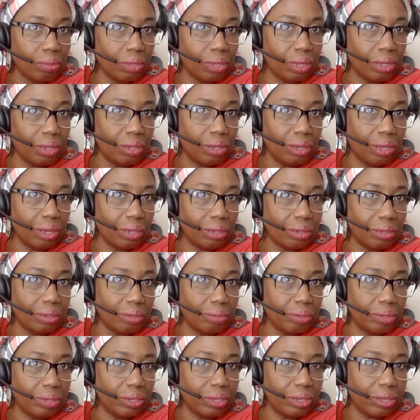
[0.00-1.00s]
Can you guys
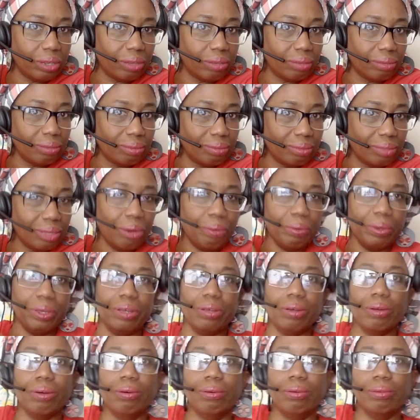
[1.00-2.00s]
hear me now? There we
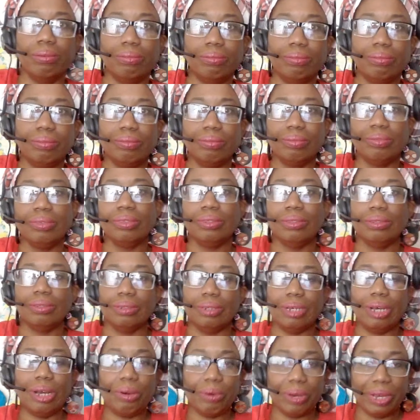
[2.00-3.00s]
go.
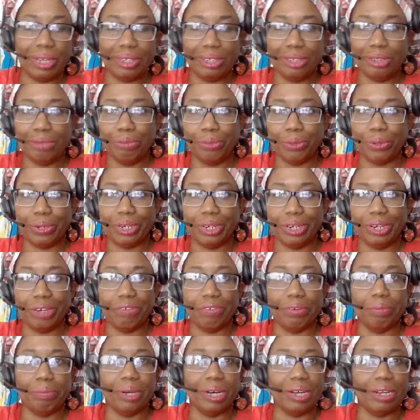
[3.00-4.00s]
All right. Good morning,
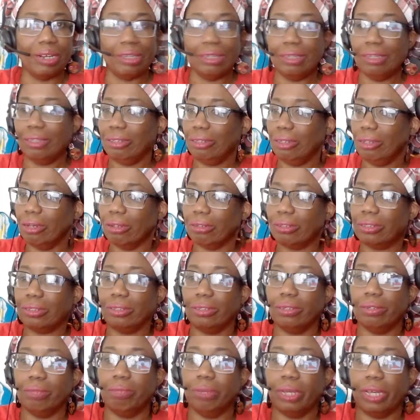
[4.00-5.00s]
everybody. Y'all
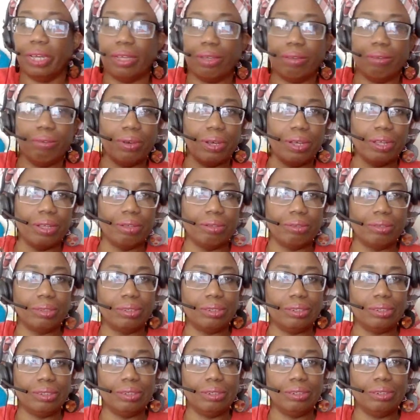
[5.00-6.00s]
see in the background
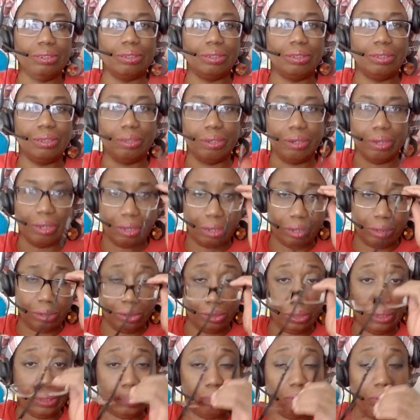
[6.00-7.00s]
scenes here. I got to
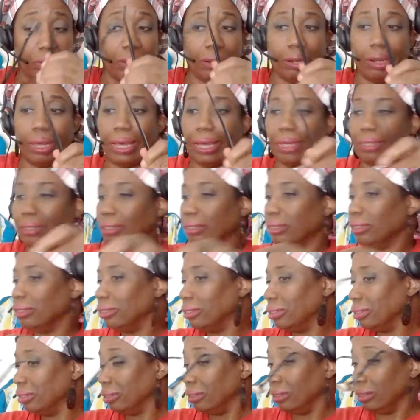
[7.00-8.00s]
change my
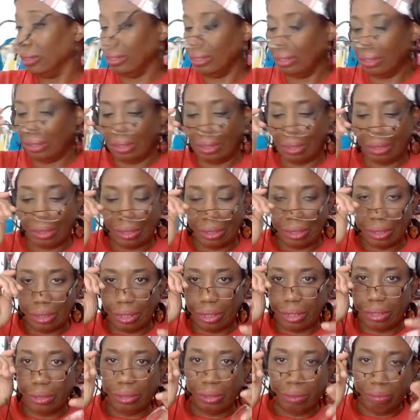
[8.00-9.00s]
glasses
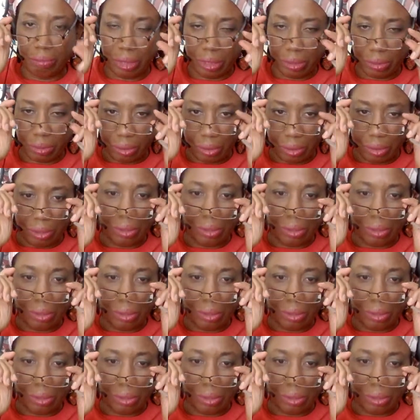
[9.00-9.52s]
into my